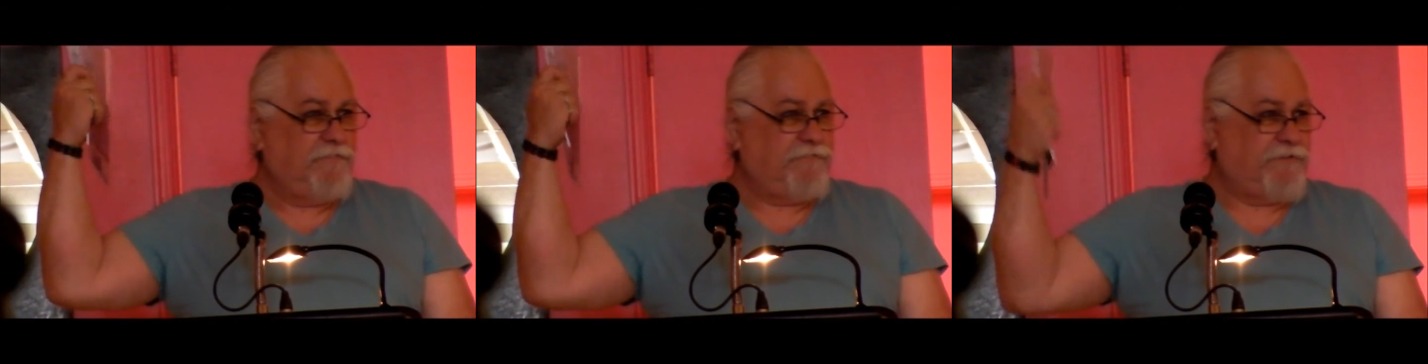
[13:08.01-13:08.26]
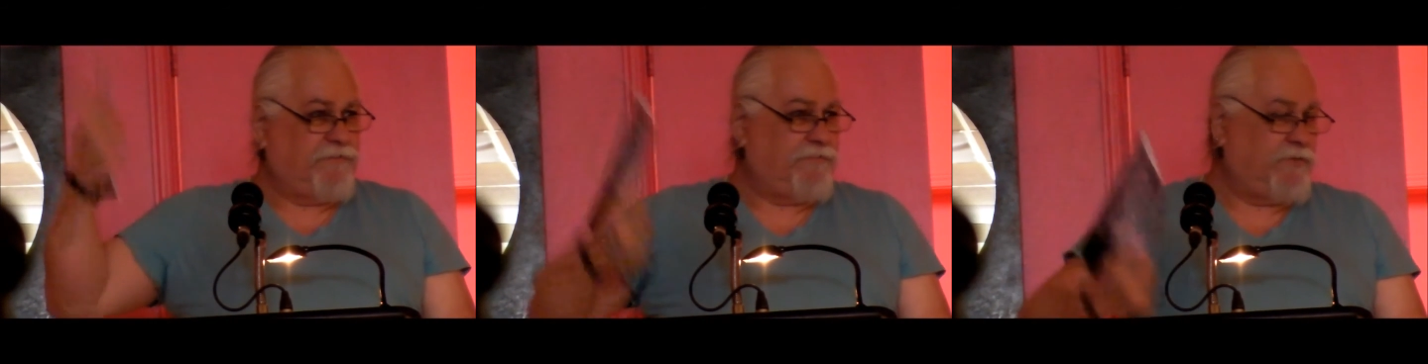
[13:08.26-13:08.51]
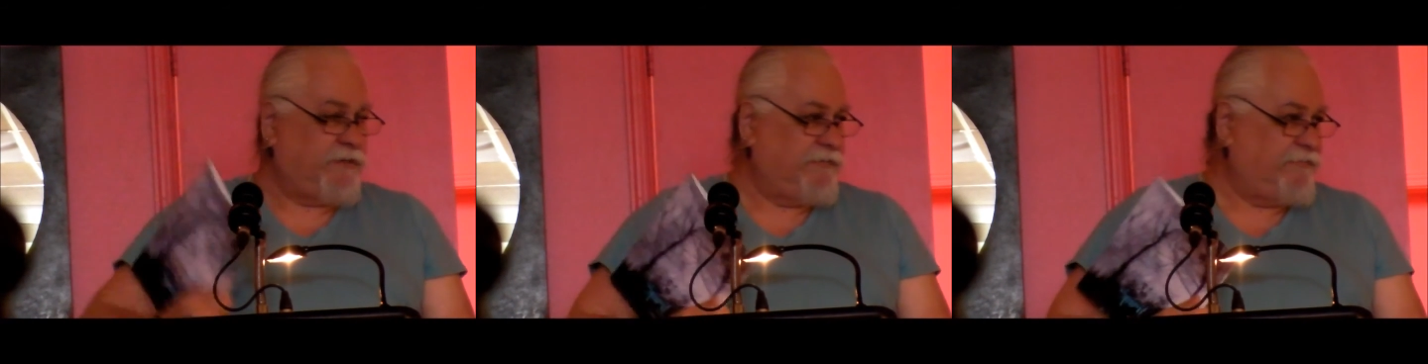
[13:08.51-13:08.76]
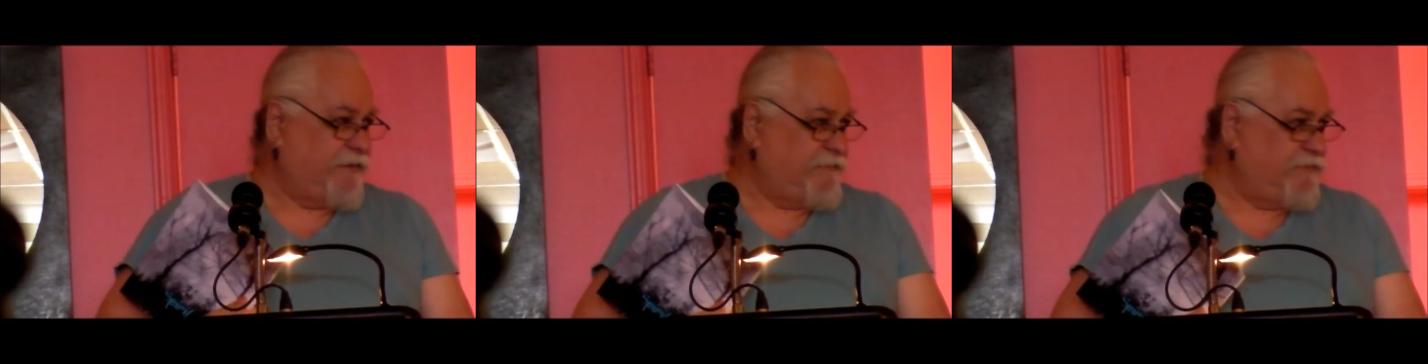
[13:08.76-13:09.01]
for
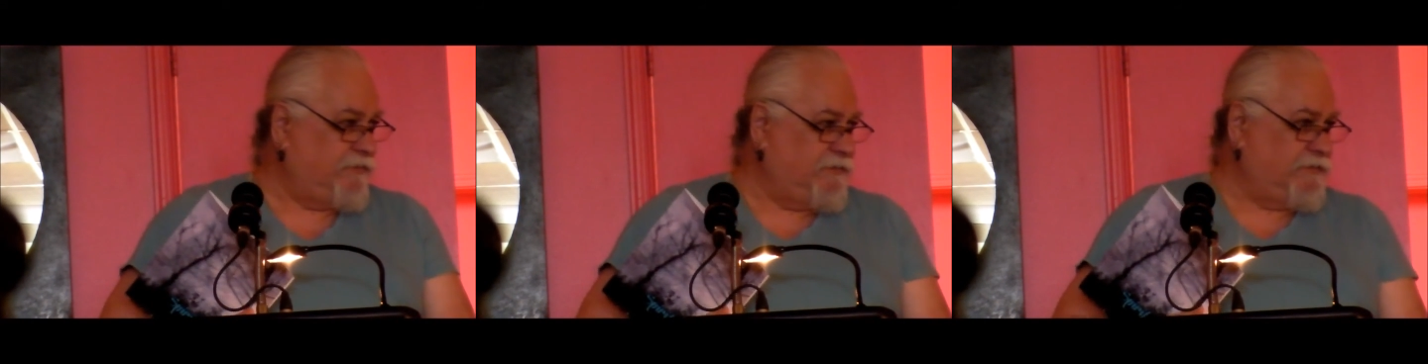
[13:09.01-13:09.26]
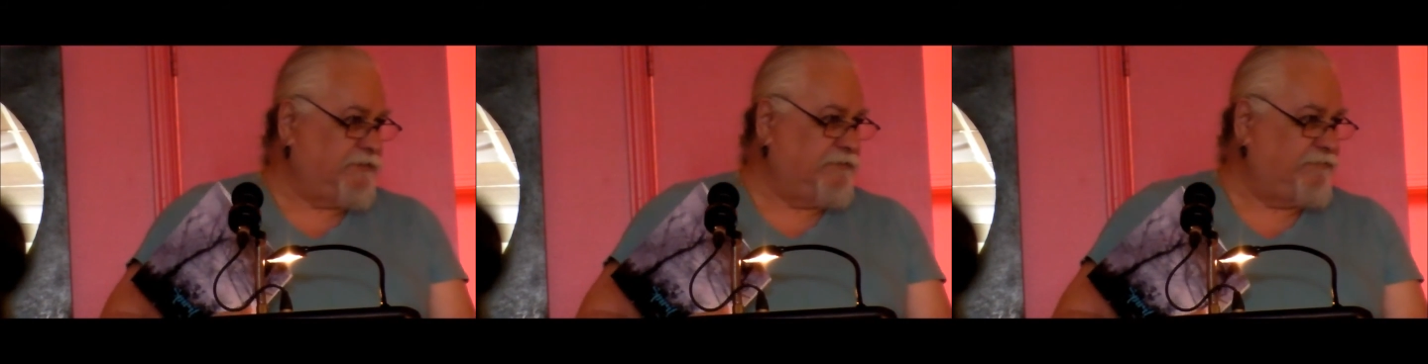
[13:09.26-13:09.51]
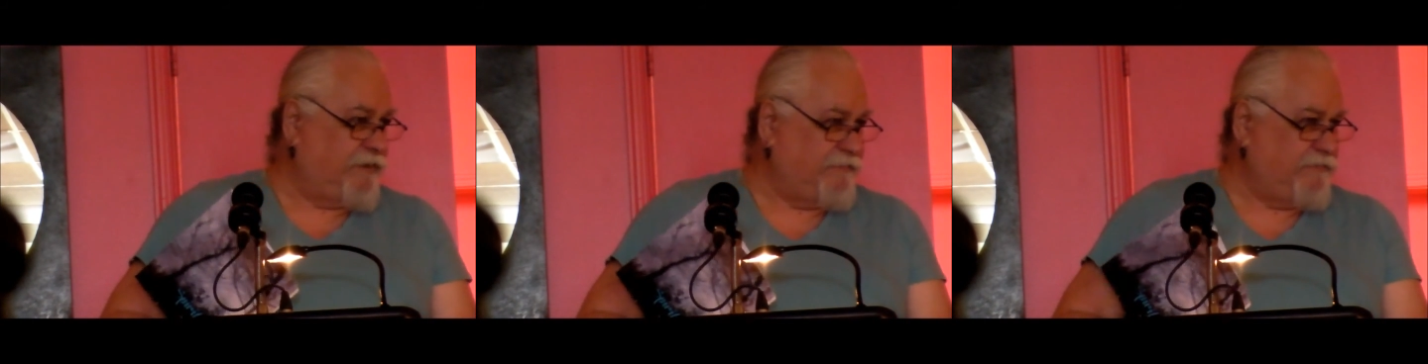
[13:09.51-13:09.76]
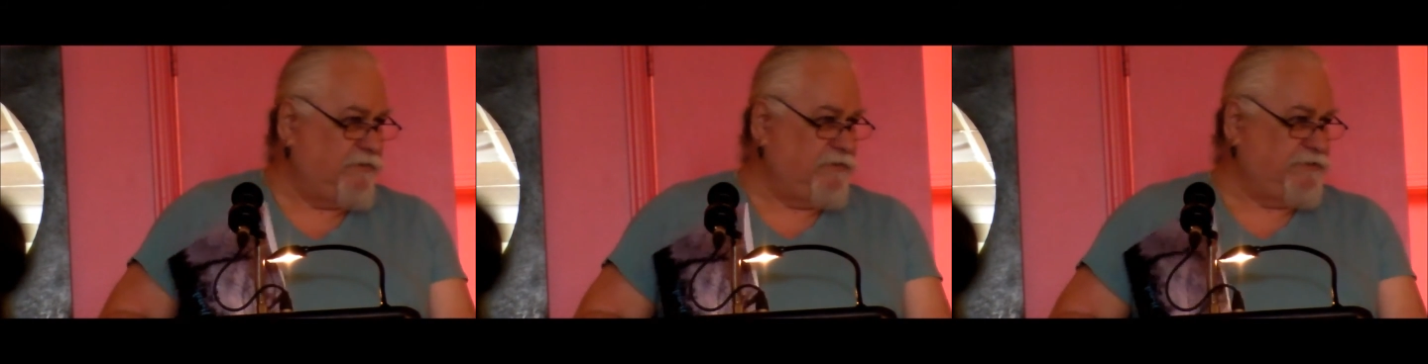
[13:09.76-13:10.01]
$45 and
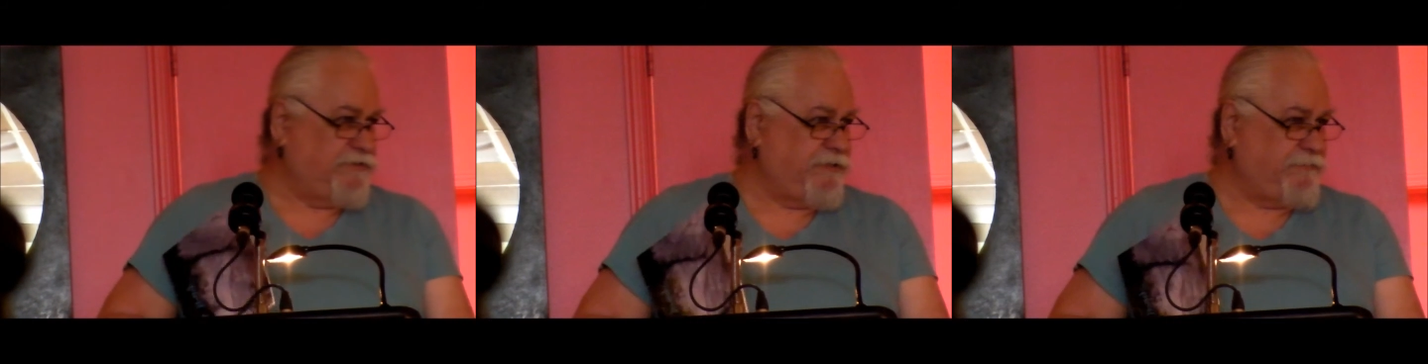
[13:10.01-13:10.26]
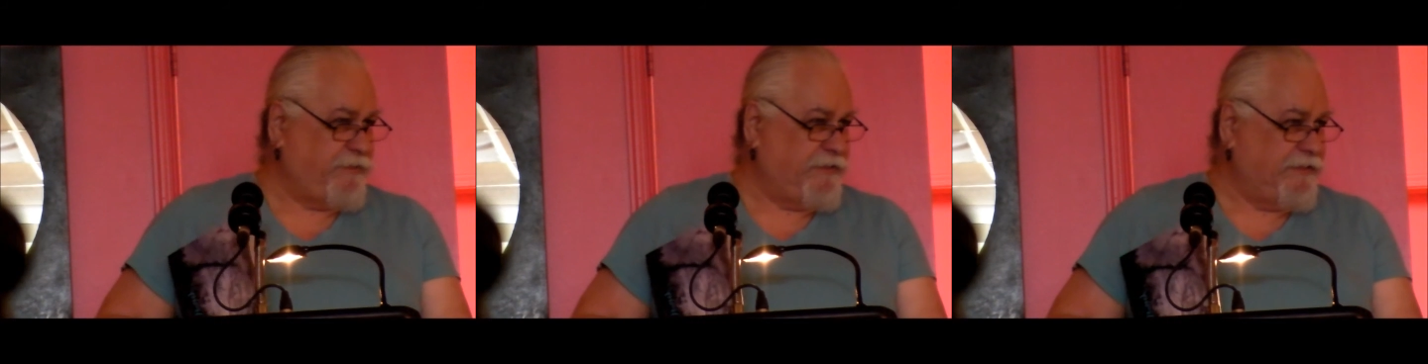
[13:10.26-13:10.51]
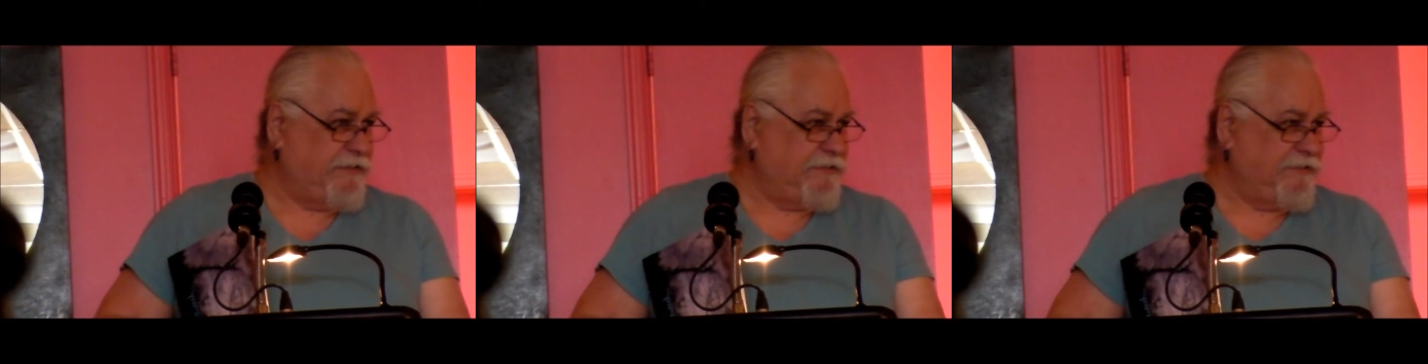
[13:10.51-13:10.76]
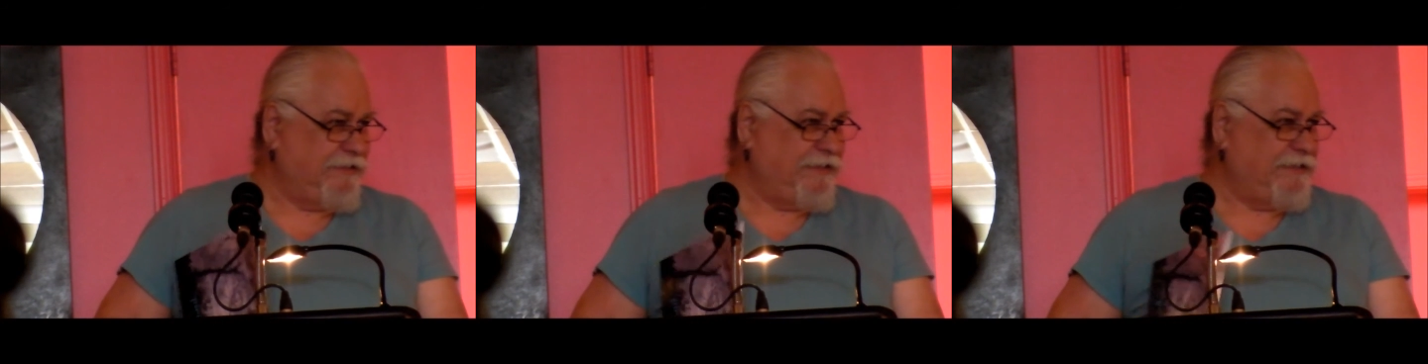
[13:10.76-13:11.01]
$5 shipping in
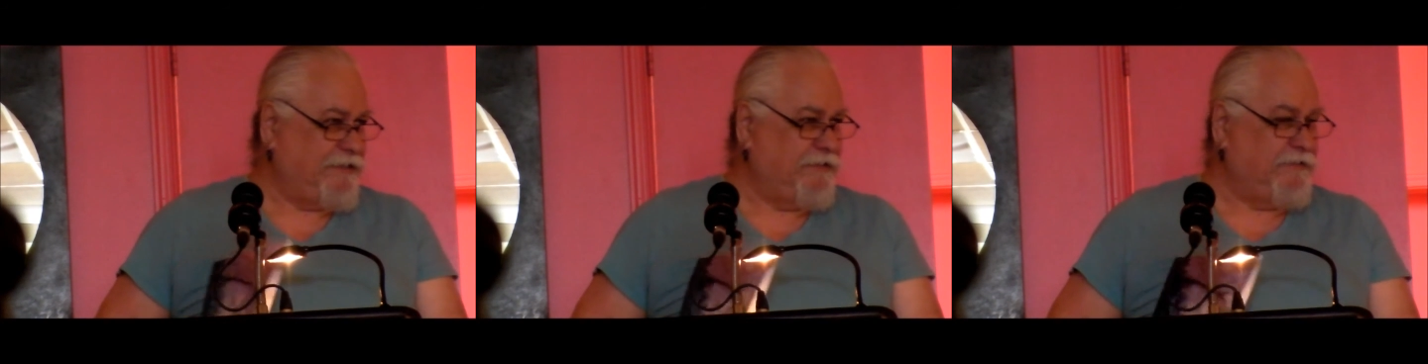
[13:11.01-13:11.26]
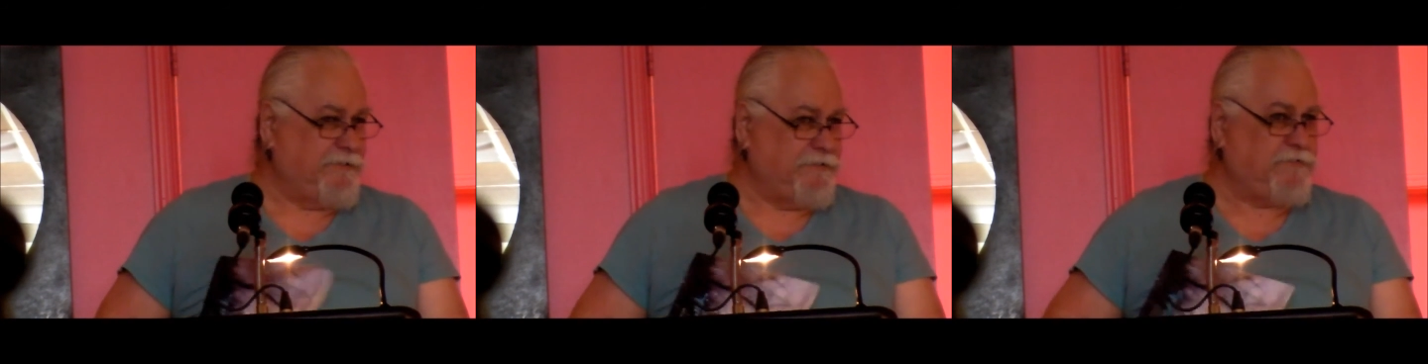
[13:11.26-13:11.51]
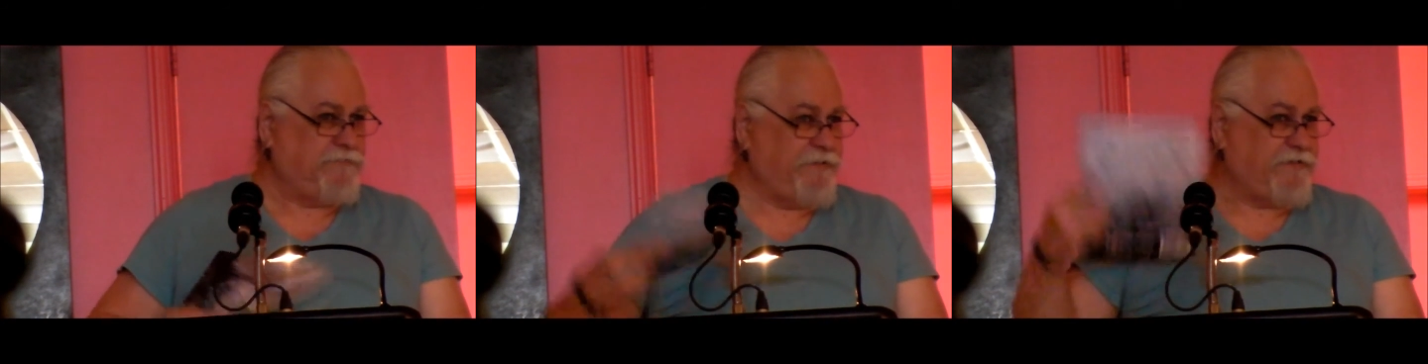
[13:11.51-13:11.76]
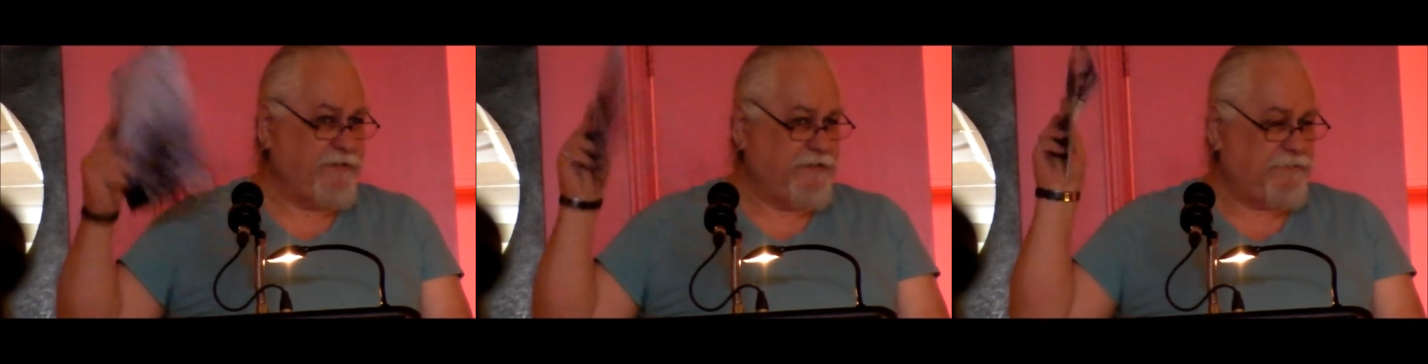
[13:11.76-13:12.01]
Canada. It's
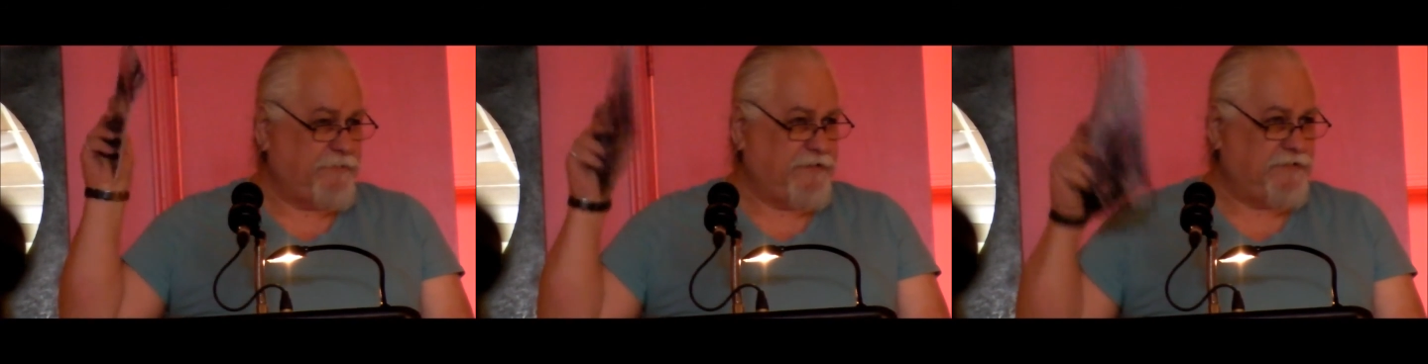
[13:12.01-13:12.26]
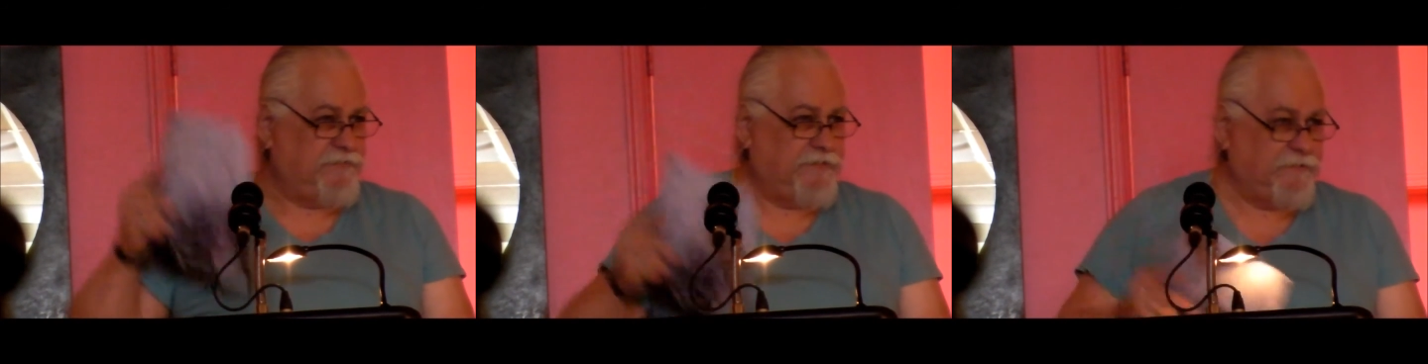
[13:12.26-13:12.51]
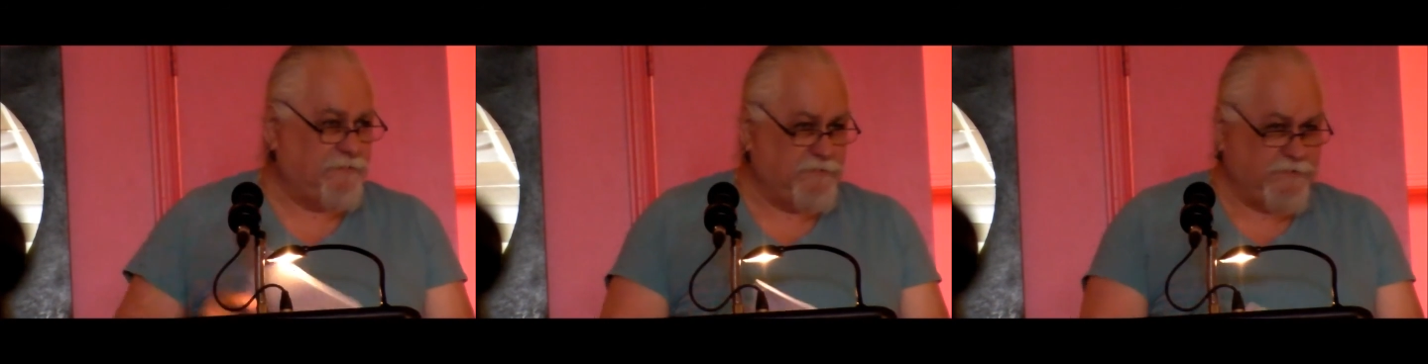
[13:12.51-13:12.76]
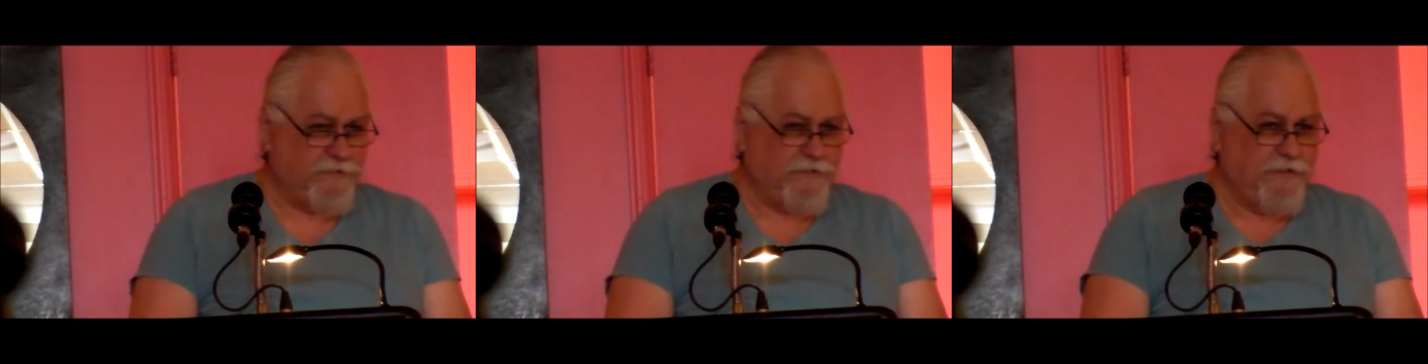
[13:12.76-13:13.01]
very expensive, I told you.